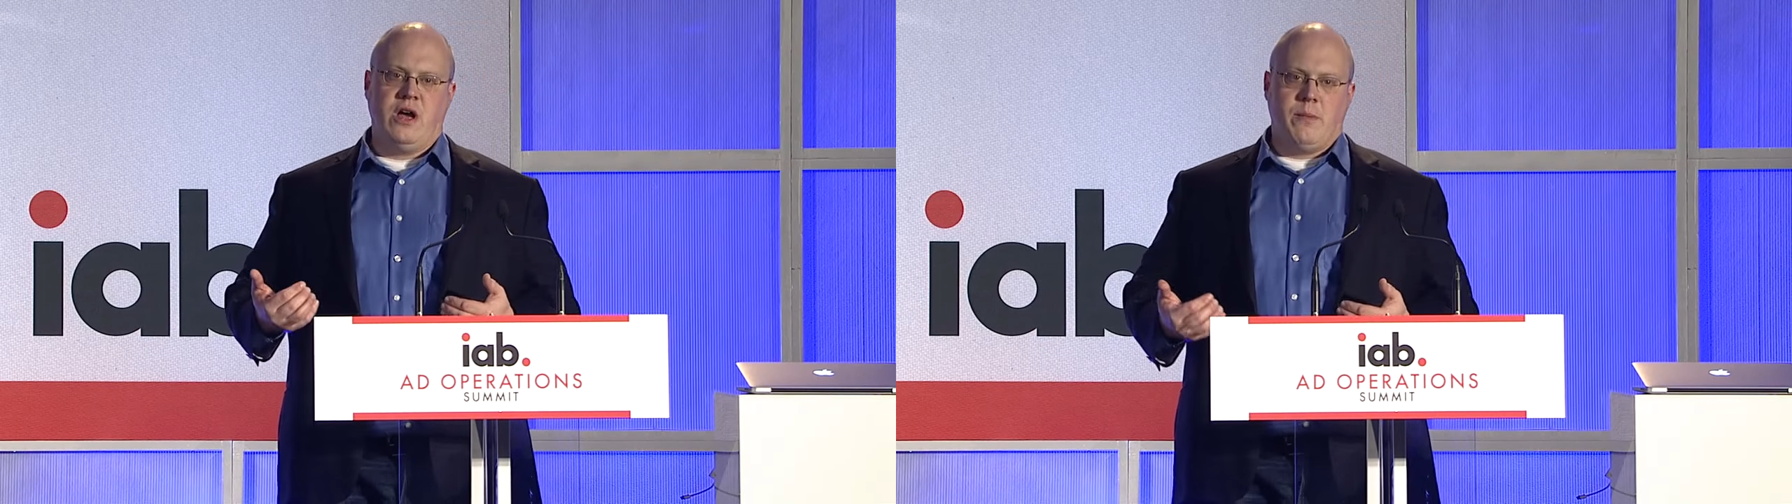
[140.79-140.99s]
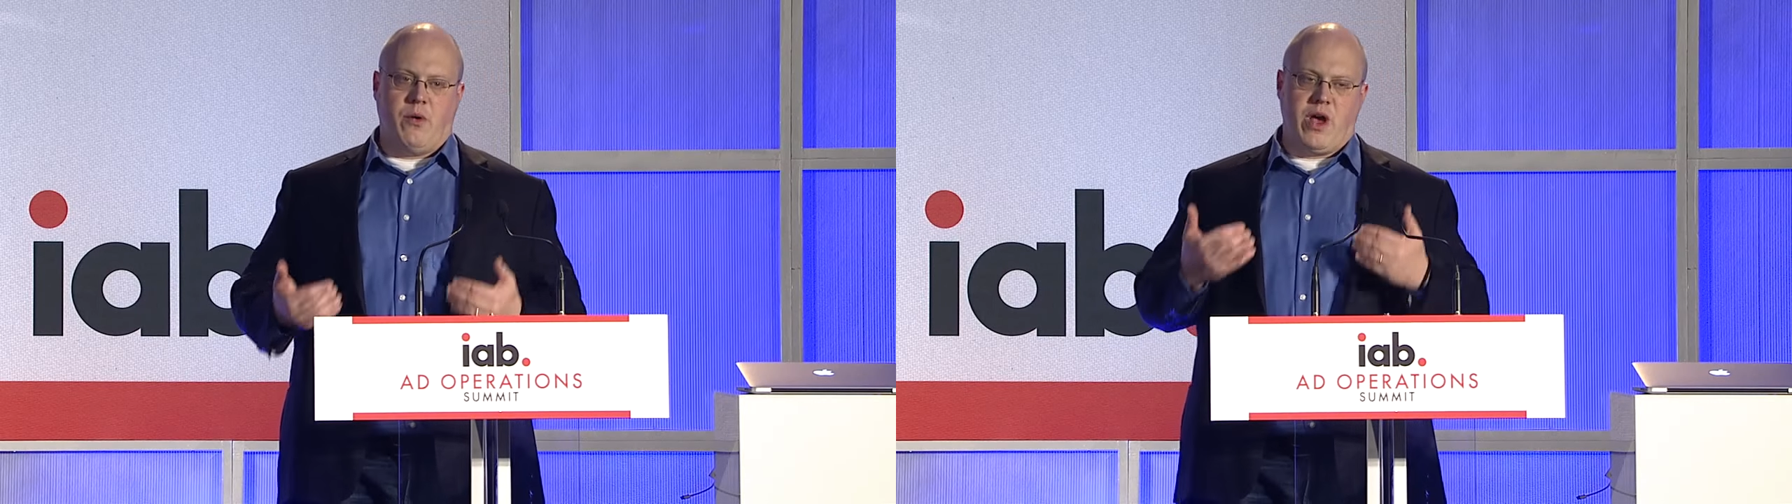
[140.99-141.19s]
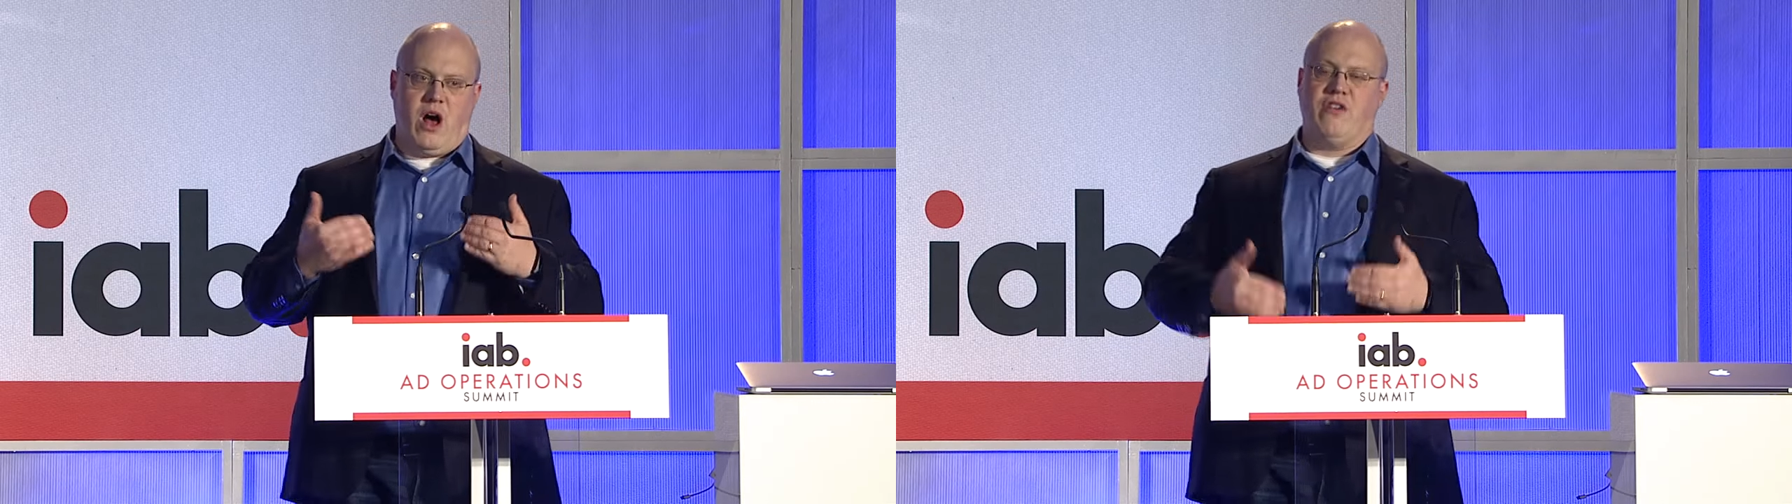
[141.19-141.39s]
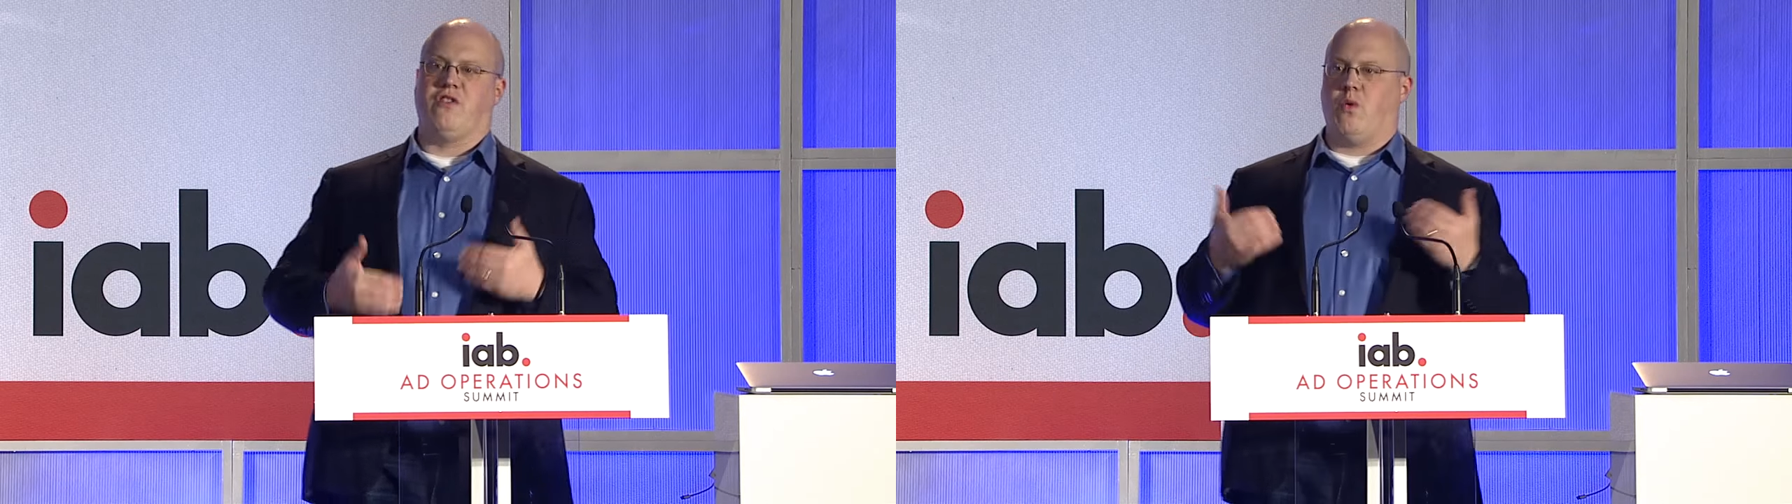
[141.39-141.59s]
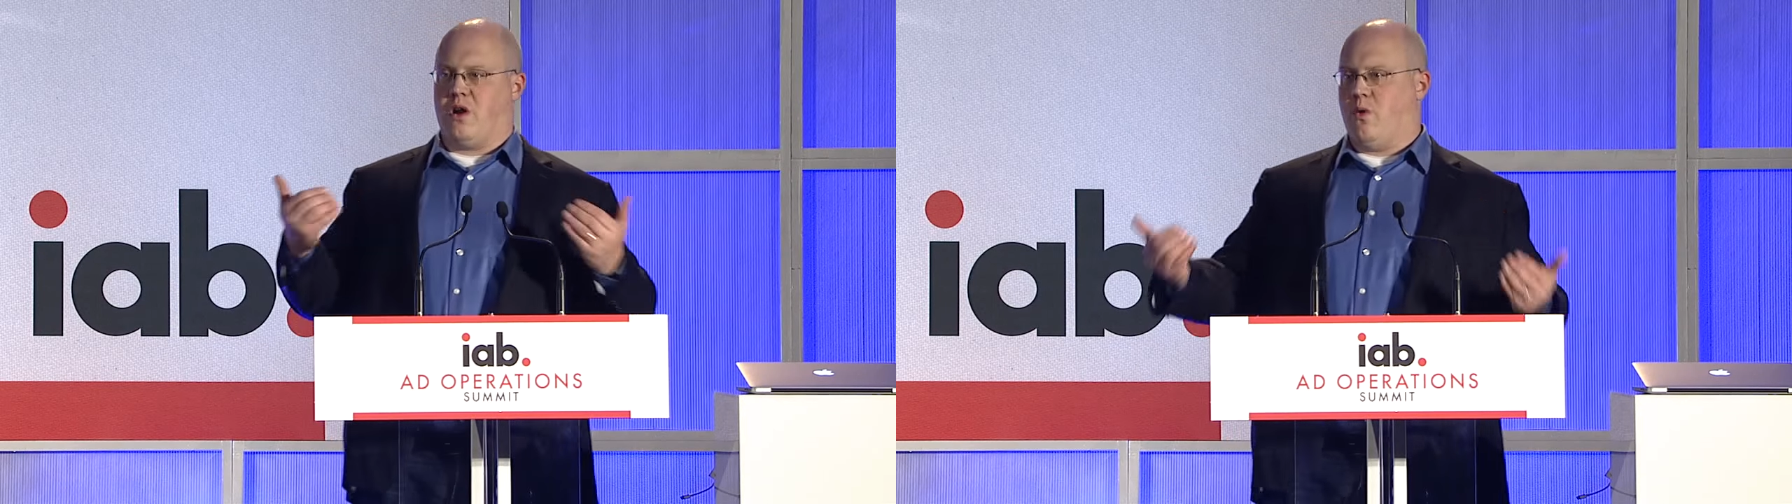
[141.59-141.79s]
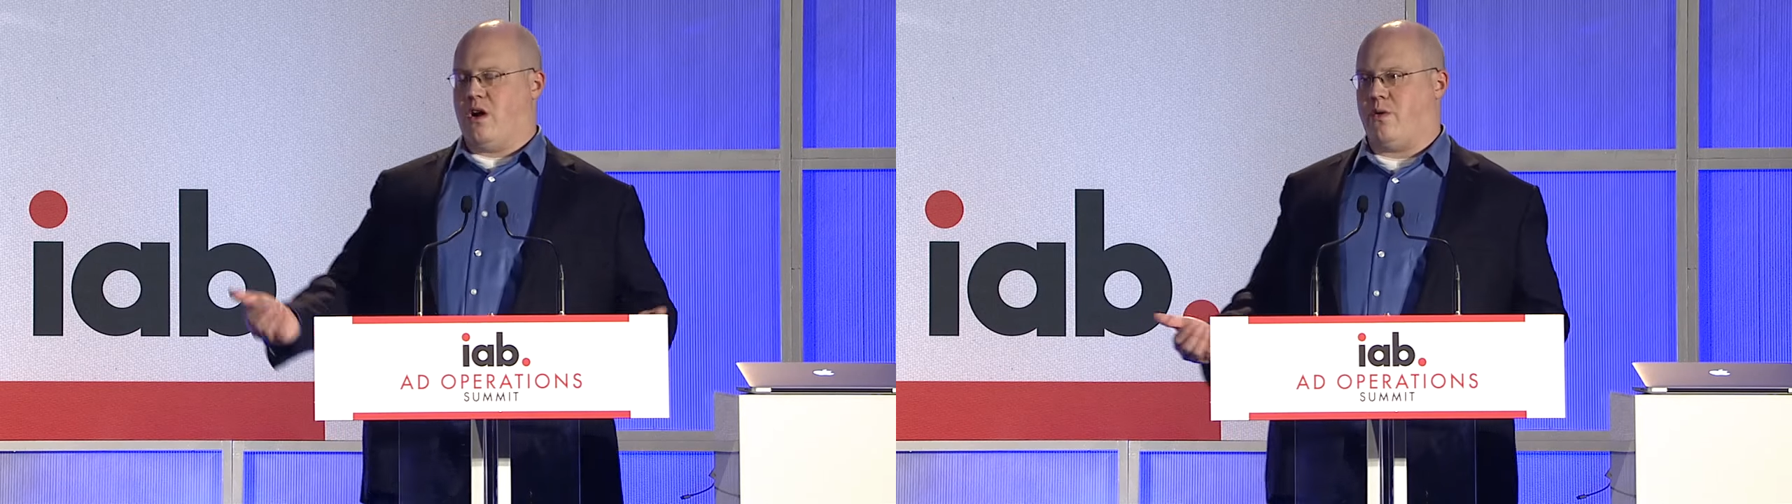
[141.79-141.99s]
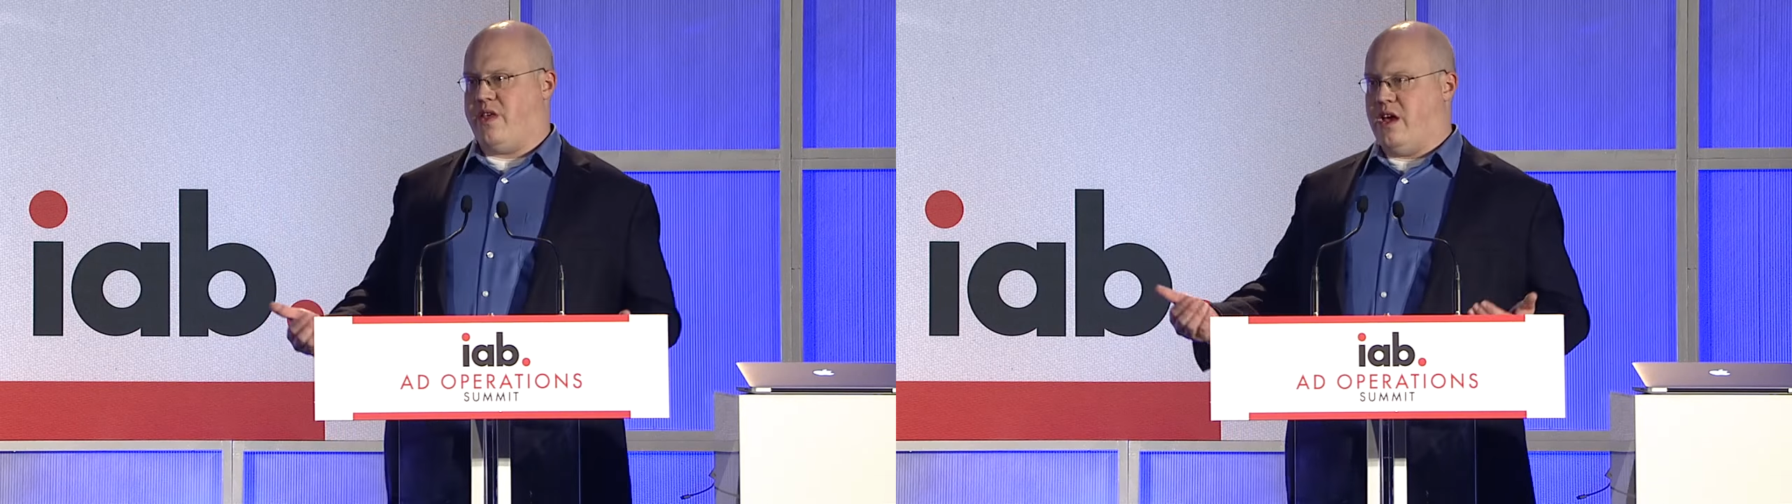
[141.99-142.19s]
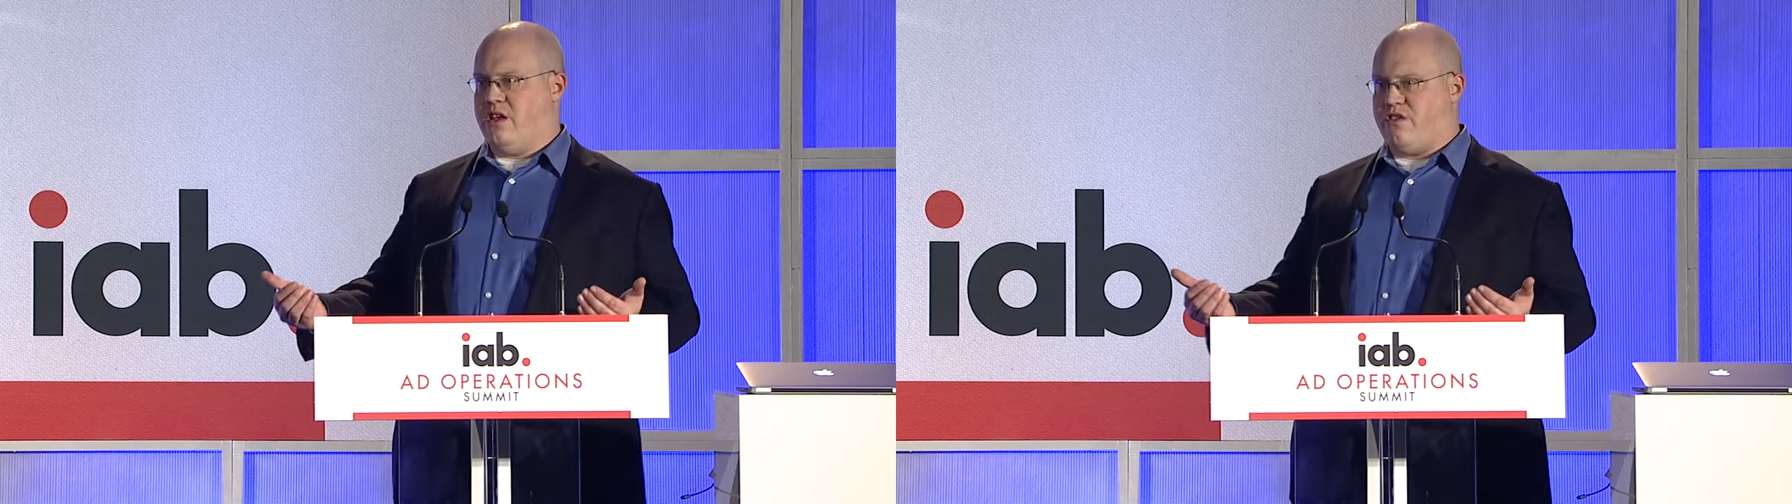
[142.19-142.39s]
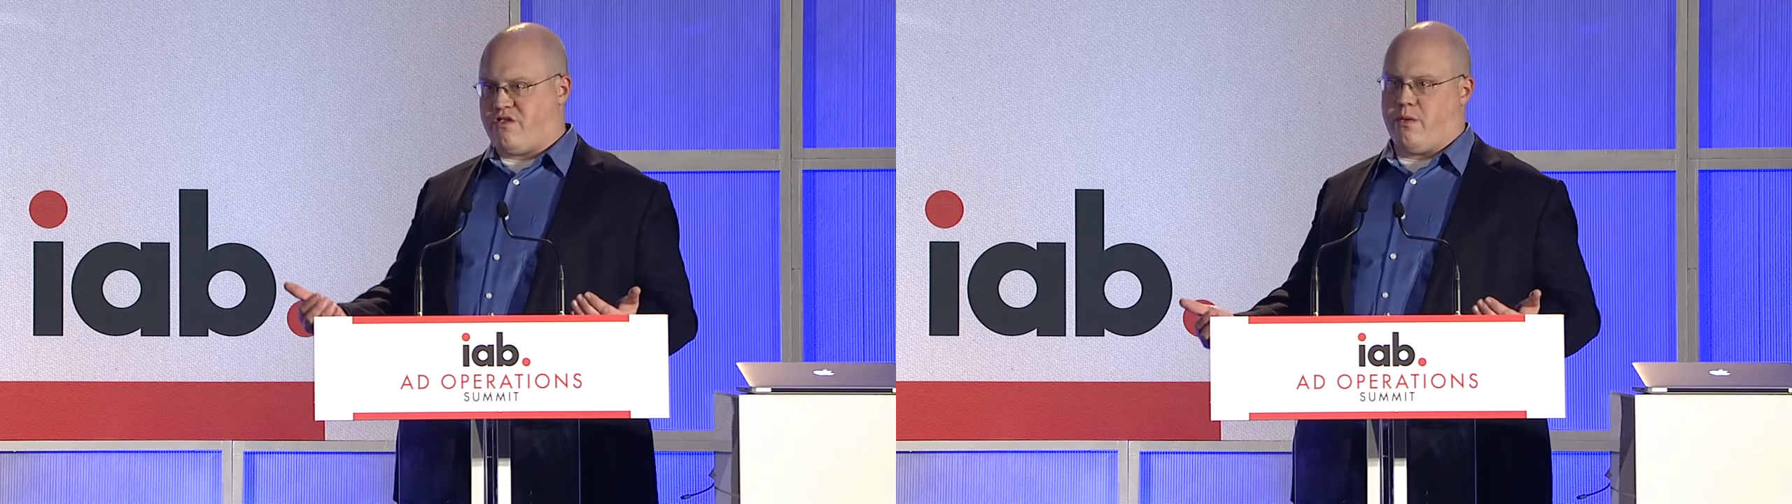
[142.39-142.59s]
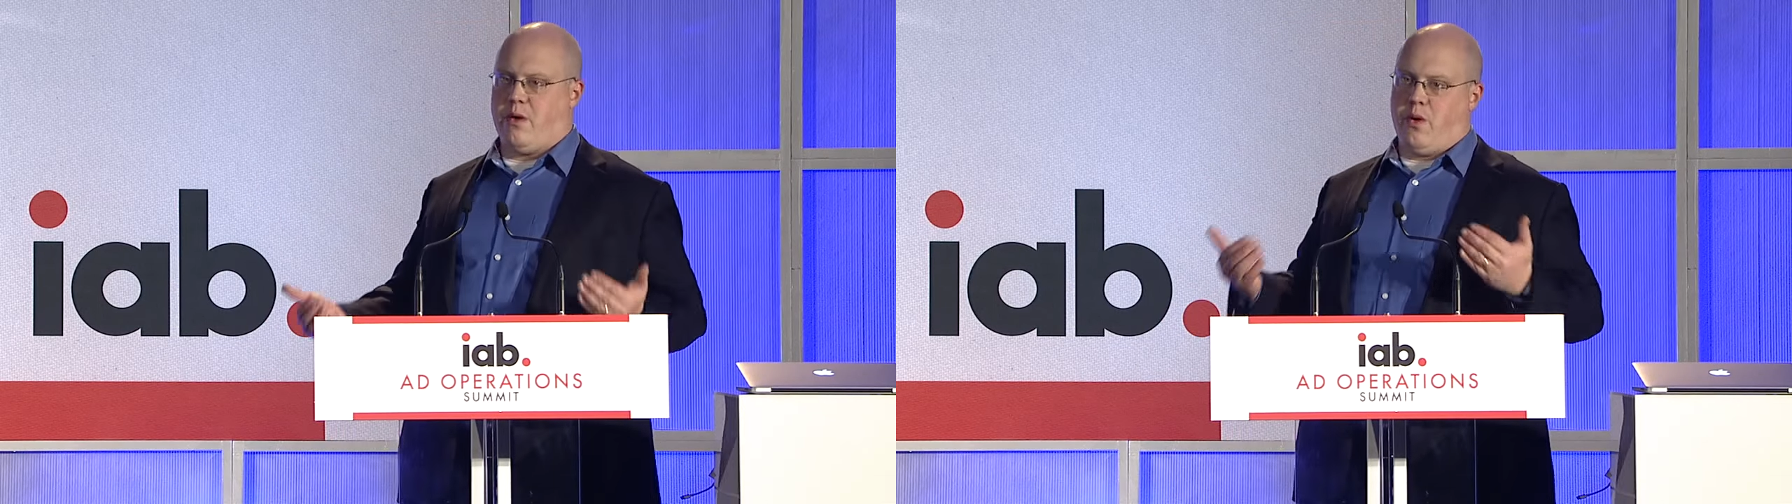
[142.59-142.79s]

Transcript: but we also want to work with the industry.